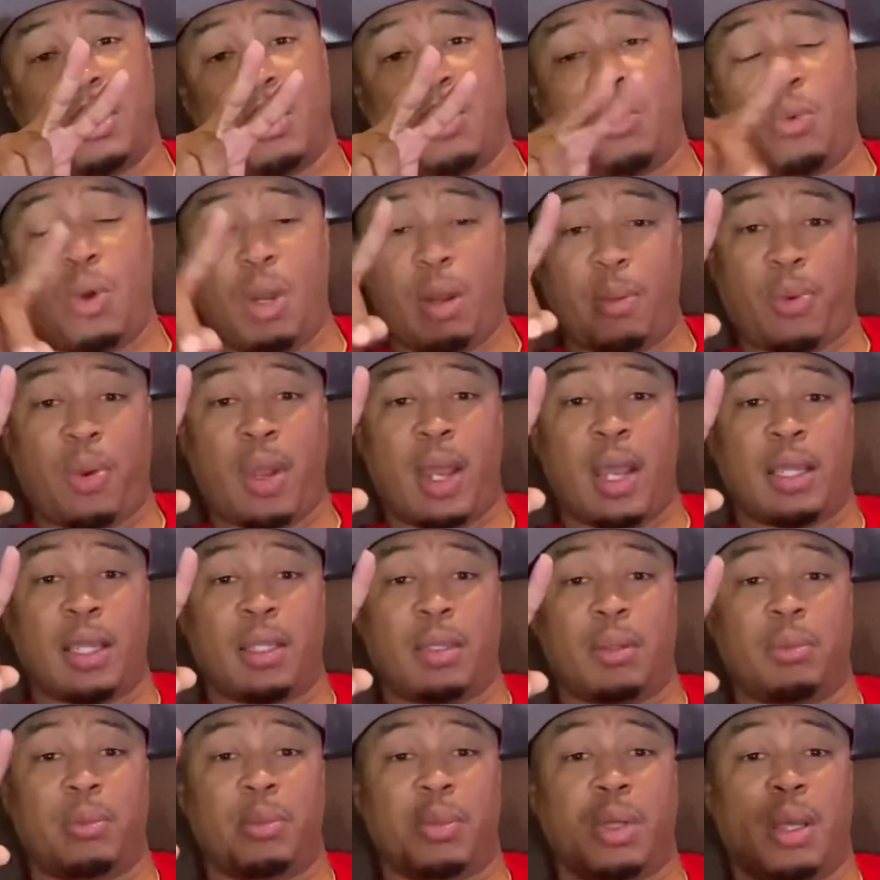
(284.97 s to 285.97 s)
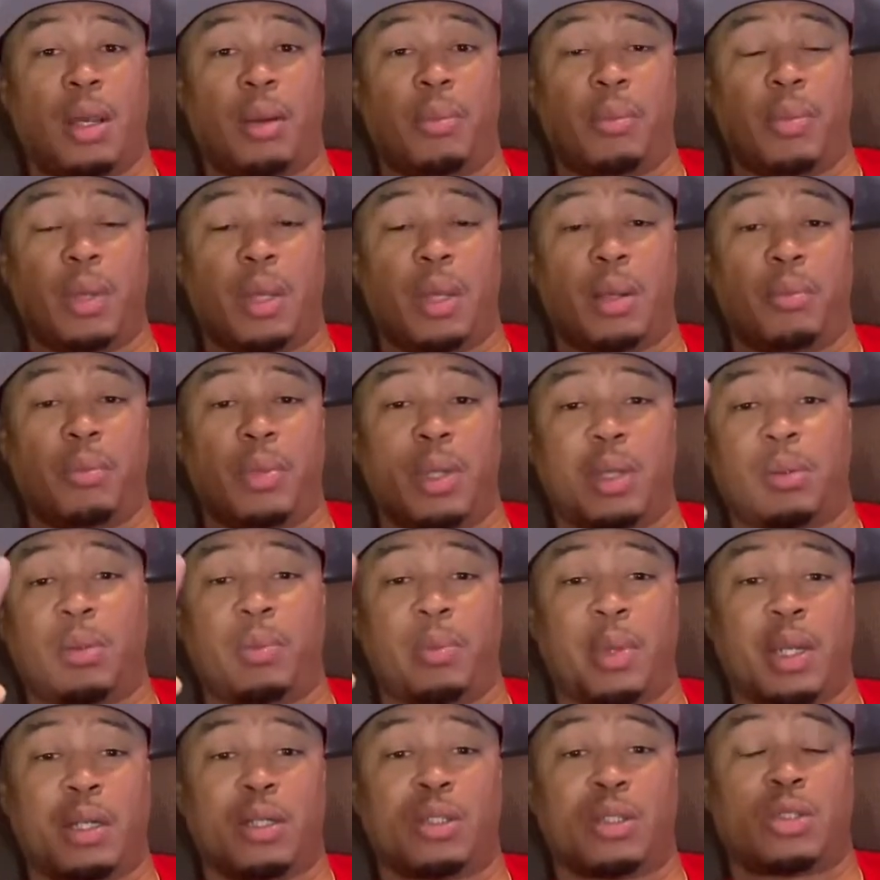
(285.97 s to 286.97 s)
1 prior a minimum
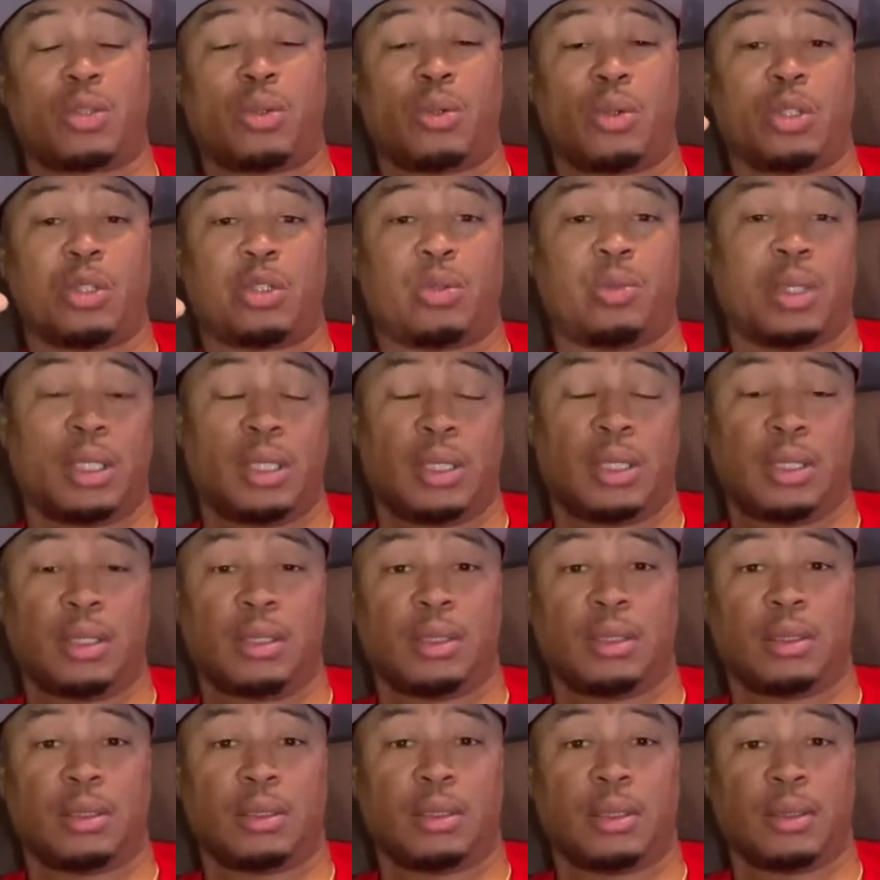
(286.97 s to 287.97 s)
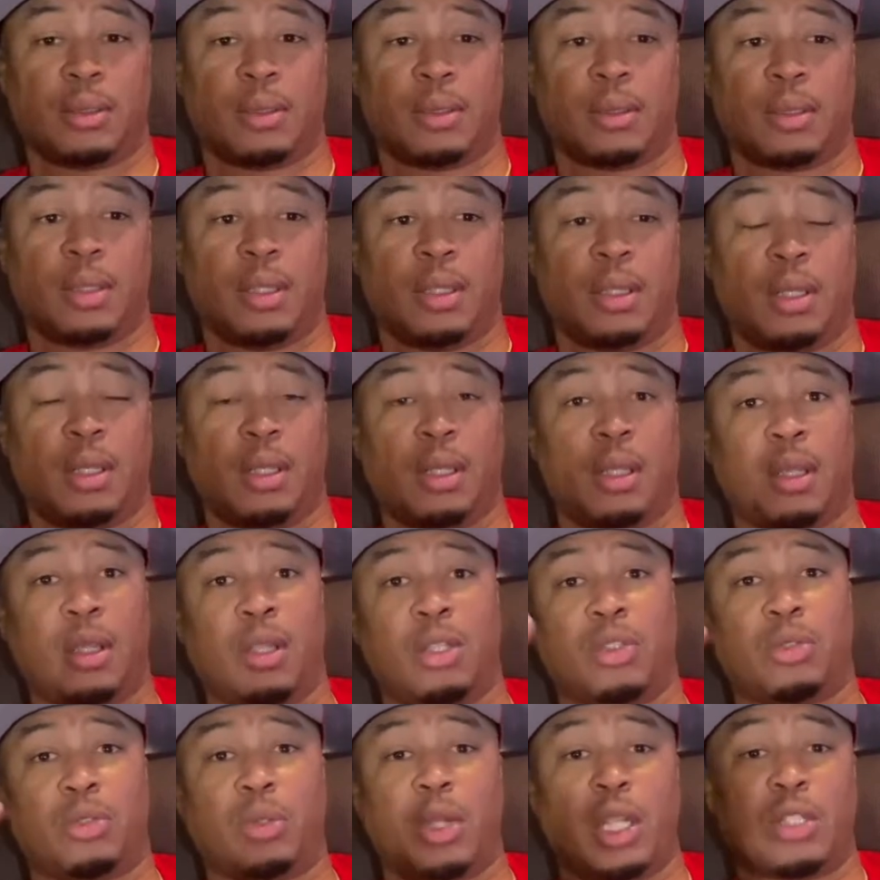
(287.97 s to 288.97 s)
mandatory 20 years.
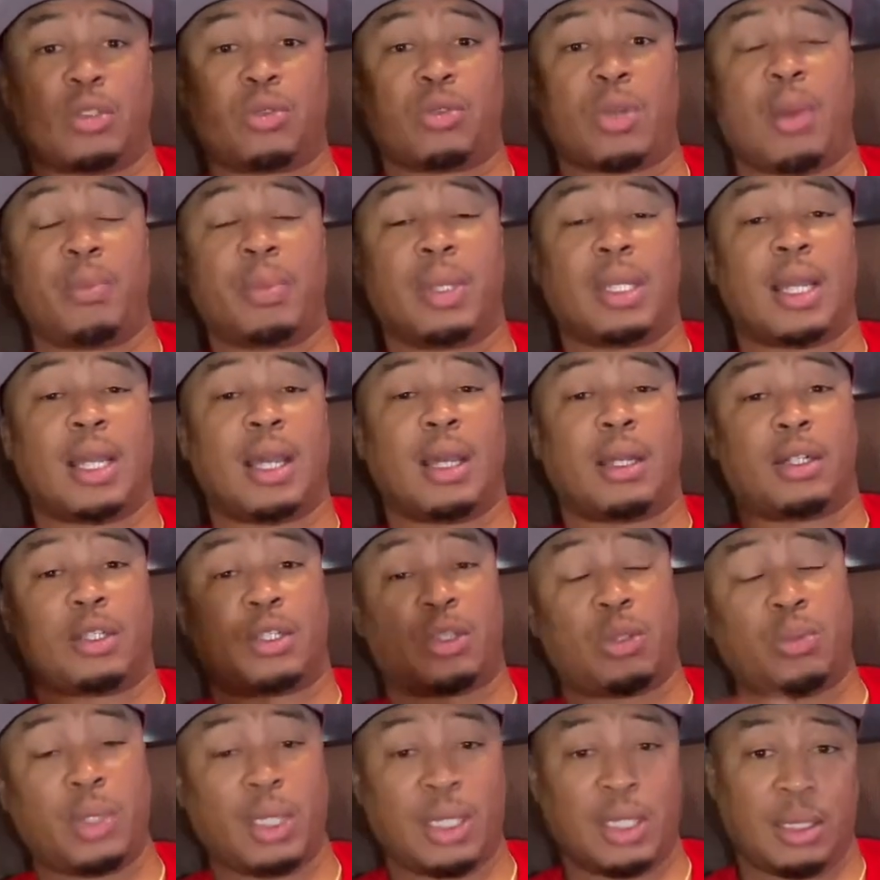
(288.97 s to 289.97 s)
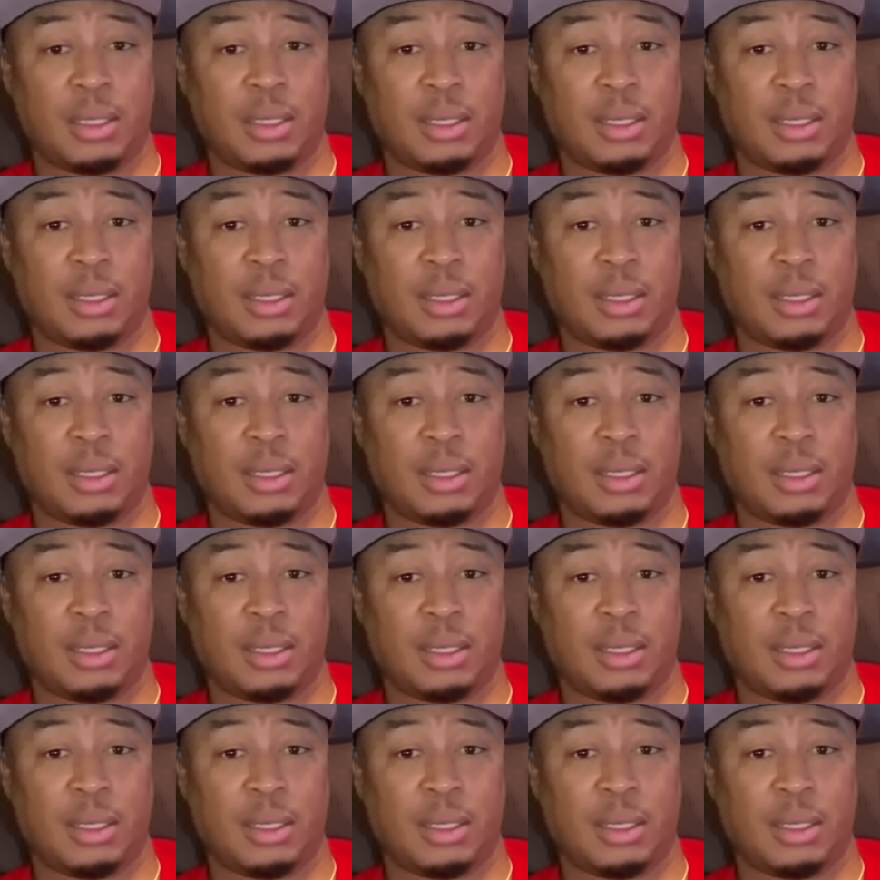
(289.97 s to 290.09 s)
So they dropped me down to 20.